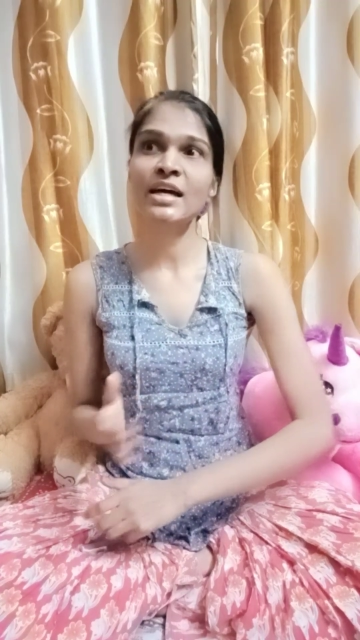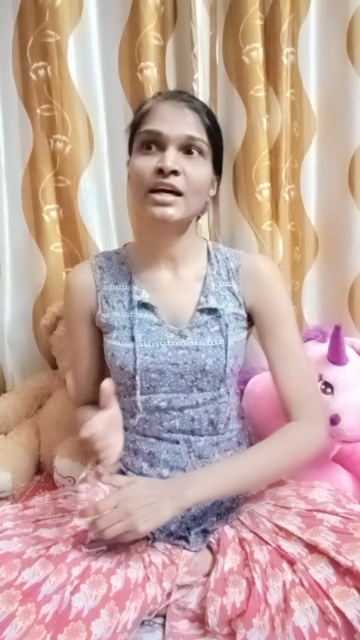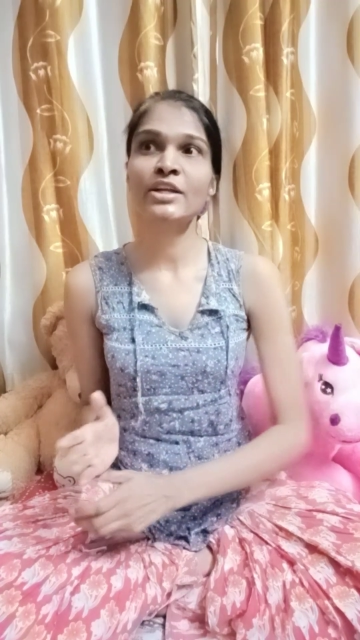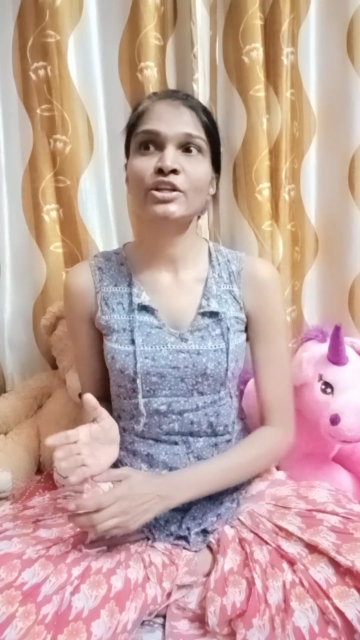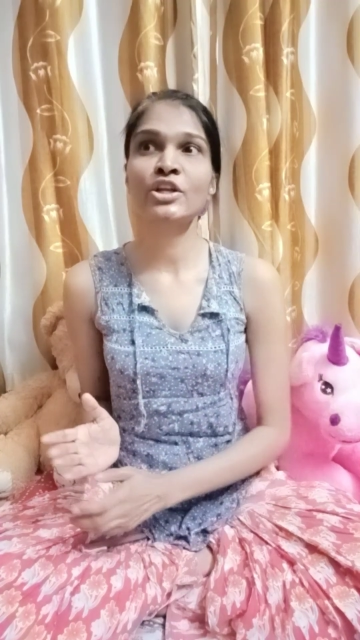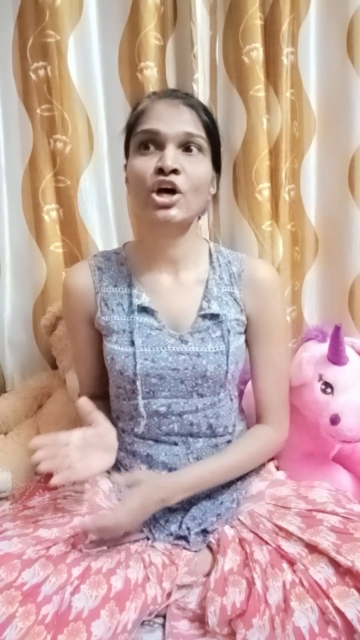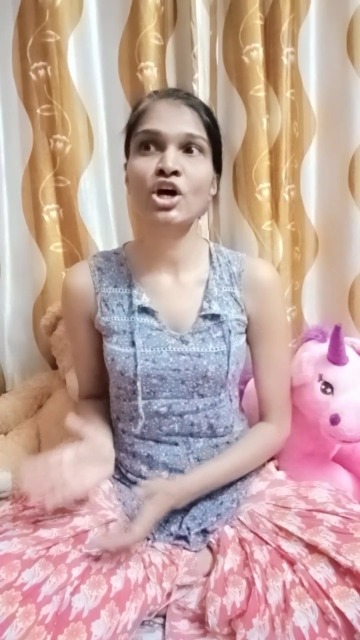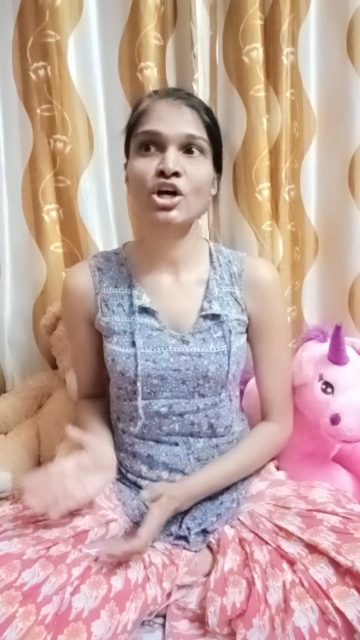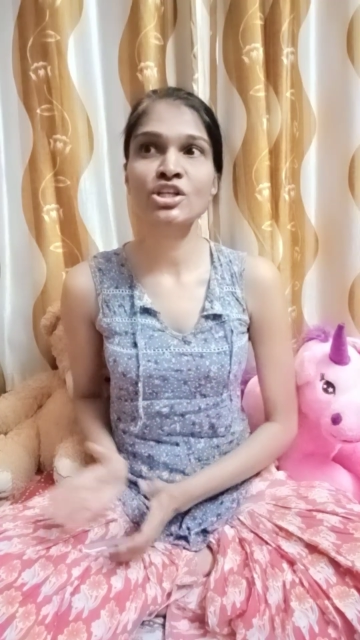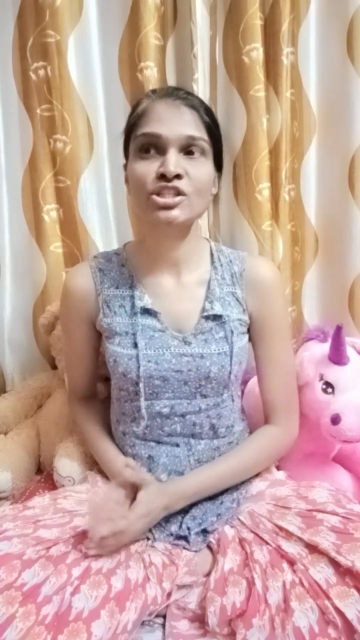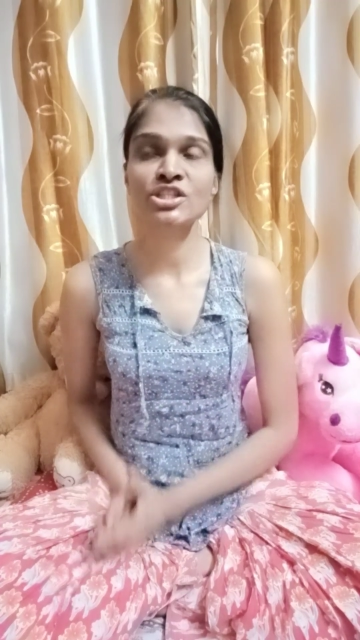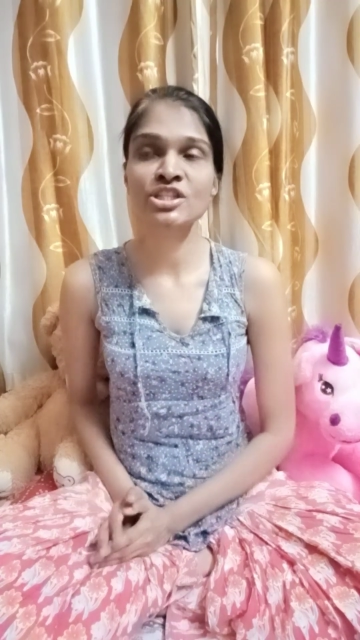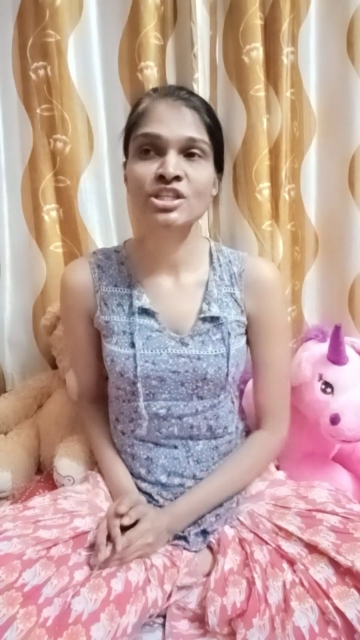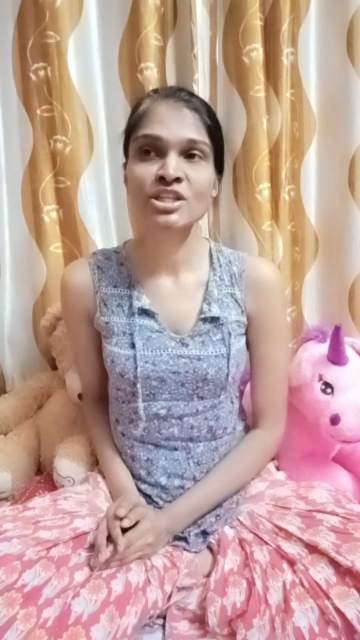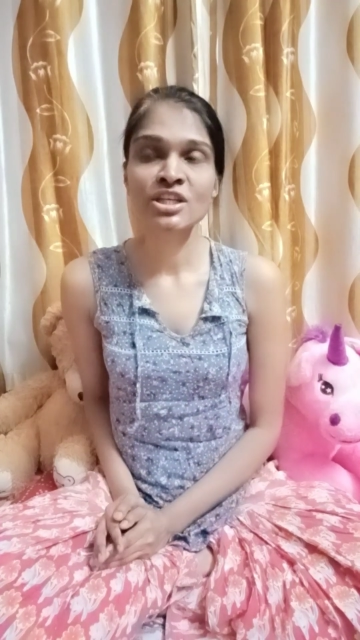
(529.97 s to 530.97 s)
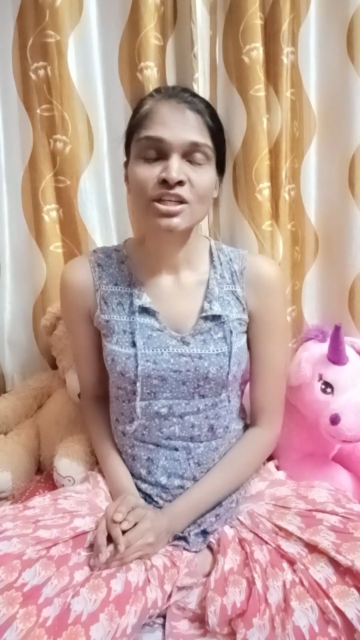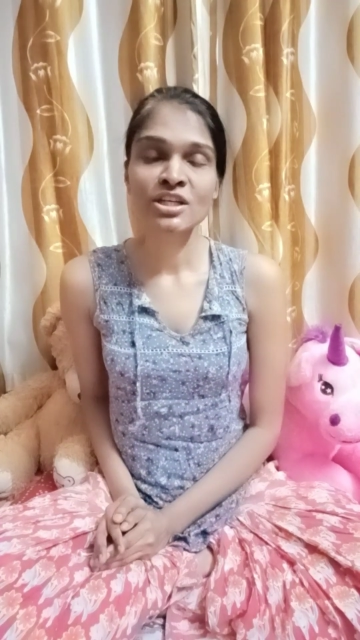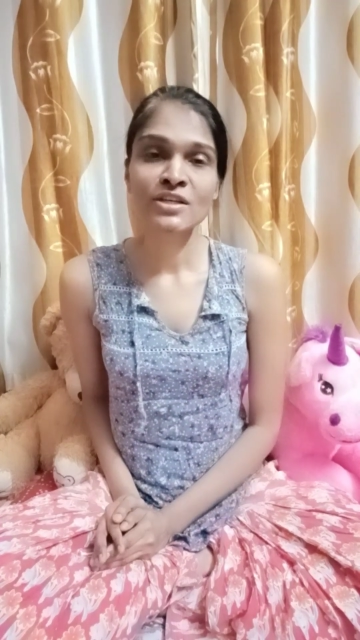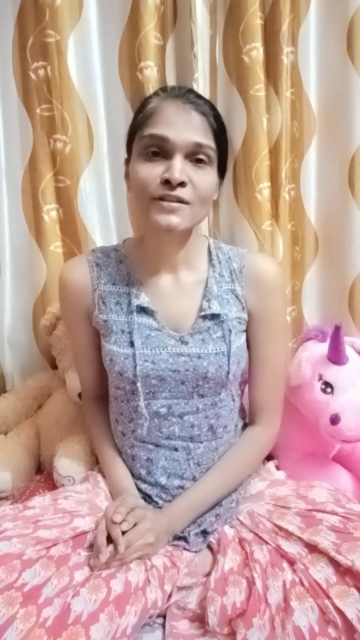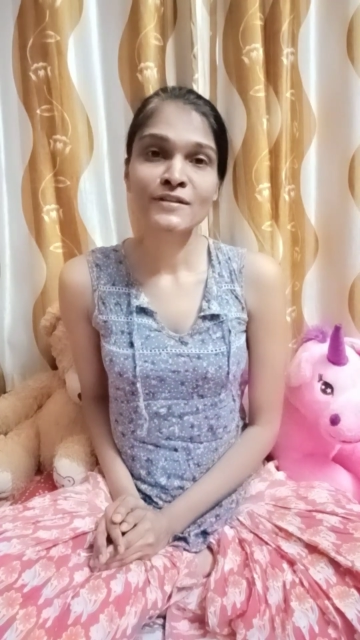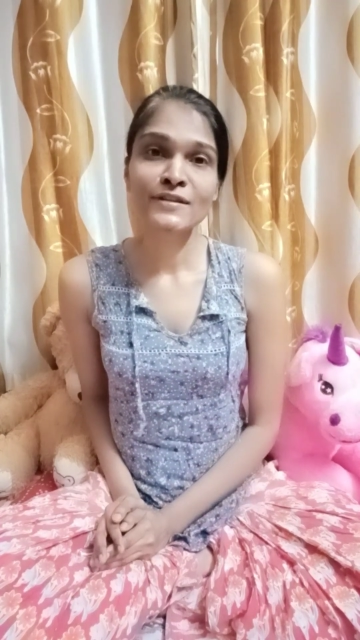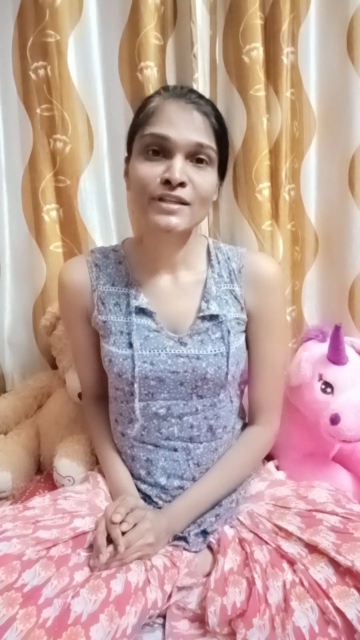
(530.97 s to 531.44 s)
are not
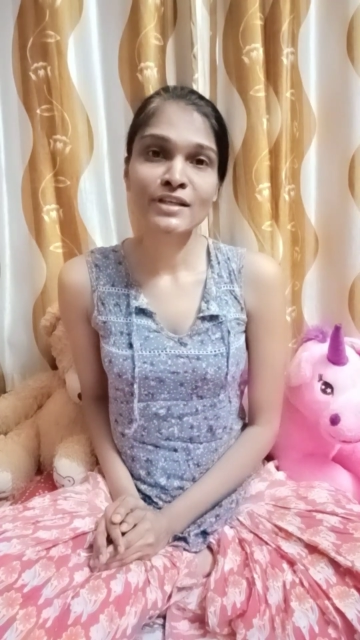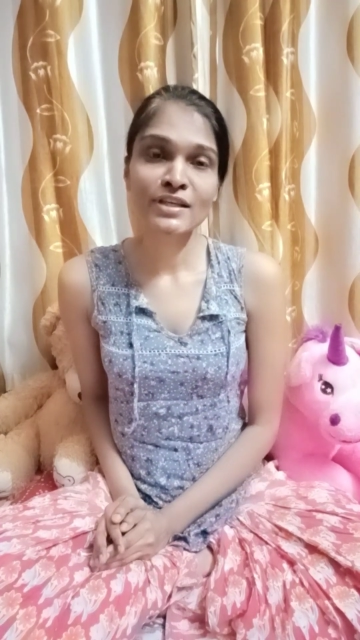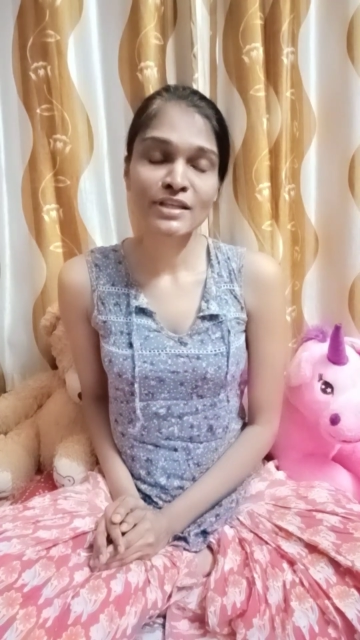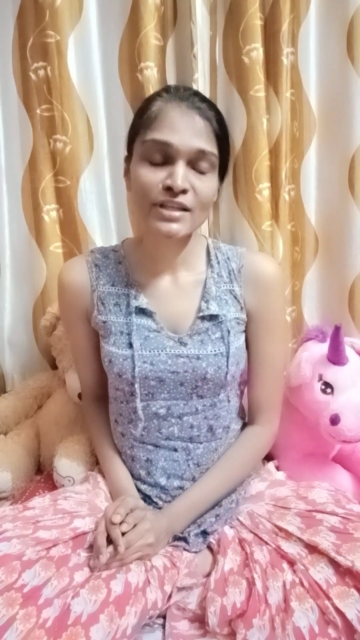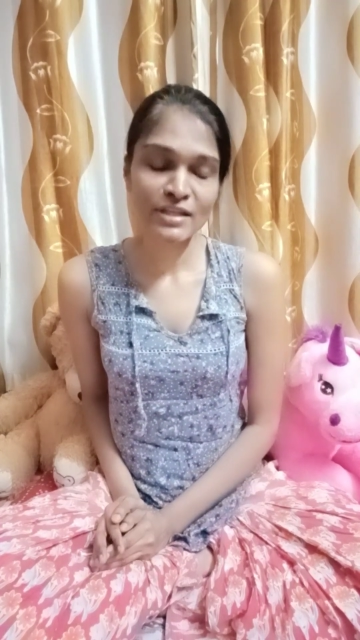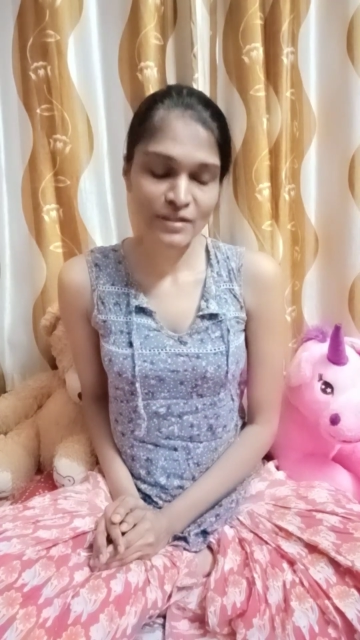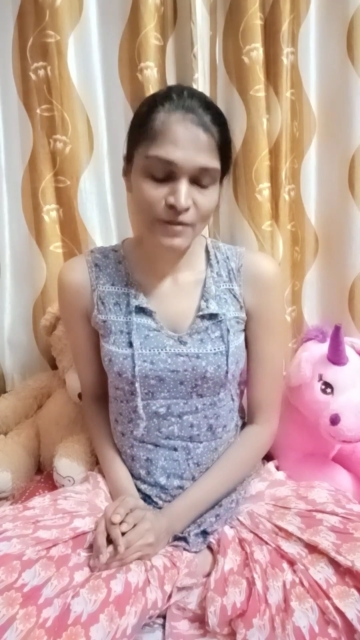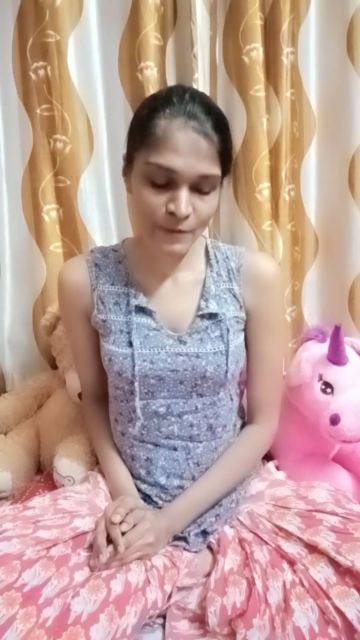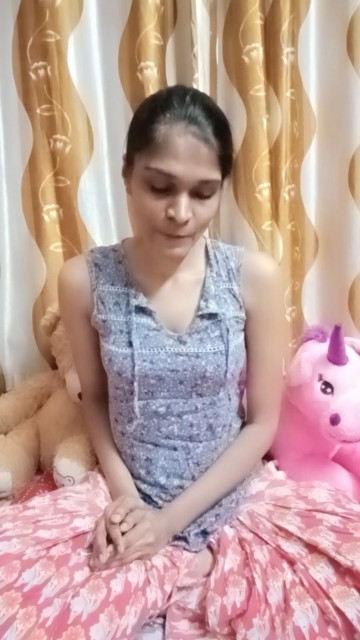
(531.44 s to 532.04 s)
the